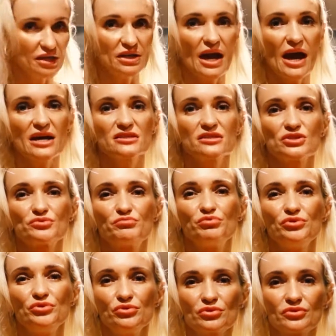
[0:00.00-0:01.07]
and it has this
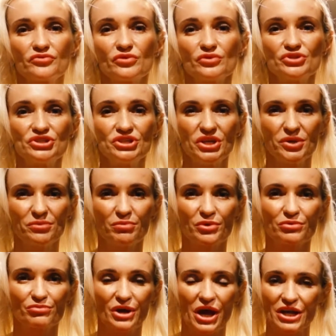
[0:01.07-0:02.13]
beautiful deep
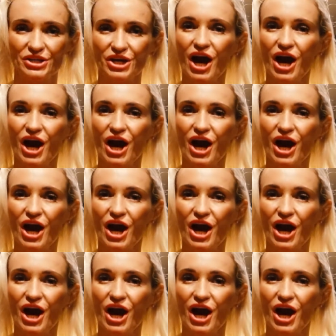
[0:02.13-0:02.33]
red